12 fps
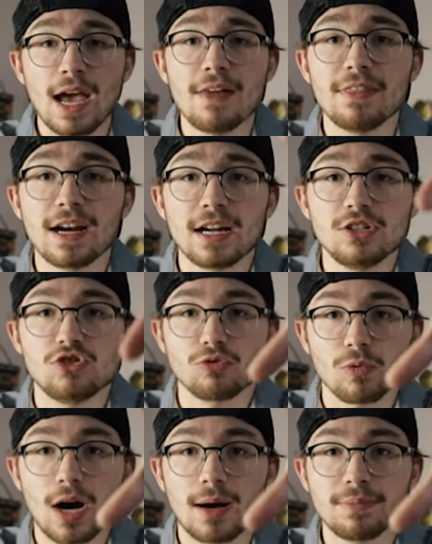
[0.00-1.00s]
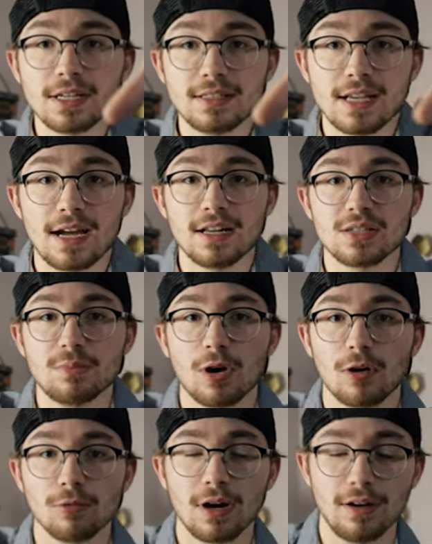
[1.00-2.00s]
And then I dropped a tennis
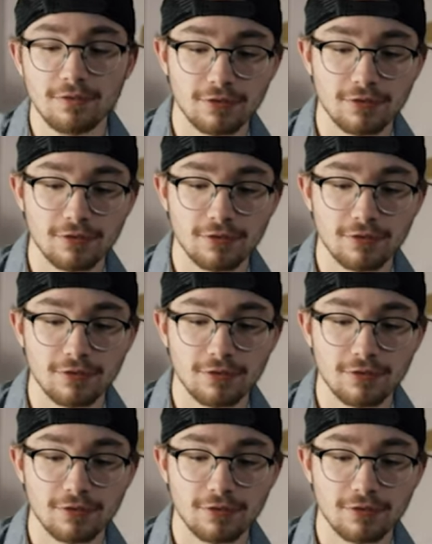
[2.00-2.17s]
ball right